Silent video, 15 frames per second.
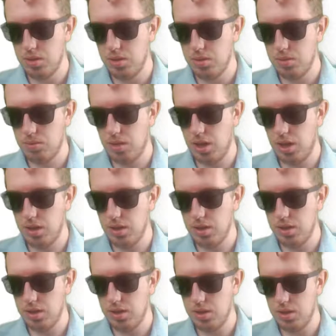Red.
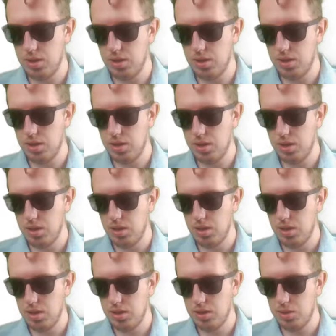
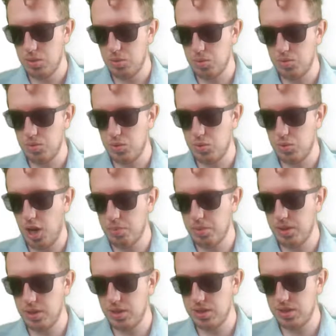So
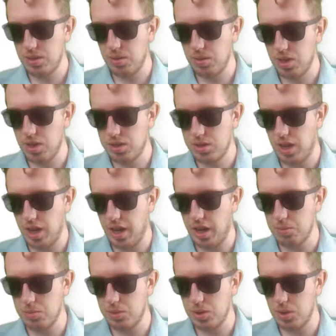swapping takes a long
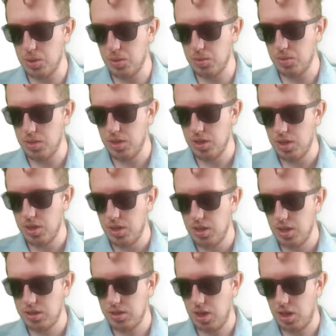time, so
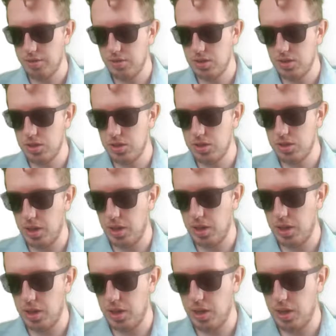it's often just best
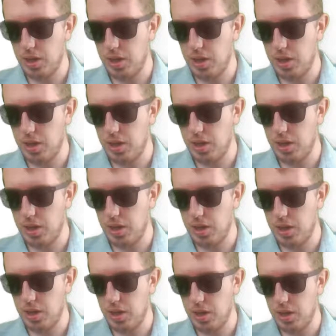to shoot the color that you
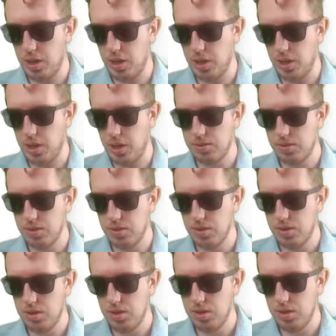have,
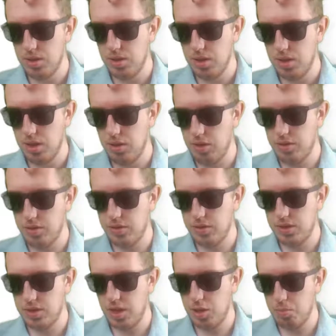even if
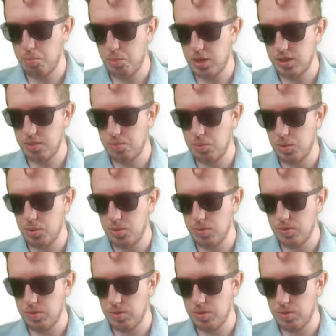it's not the best move.